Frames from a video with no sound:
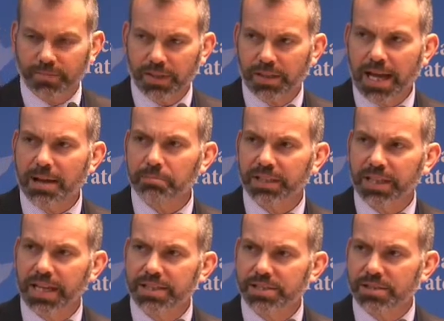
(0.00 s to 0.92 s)

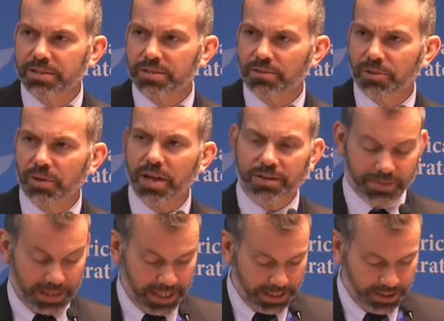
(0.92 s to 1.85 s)
applications or
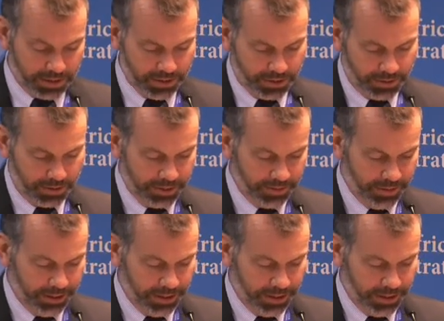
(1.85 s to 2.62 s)
modifications to it.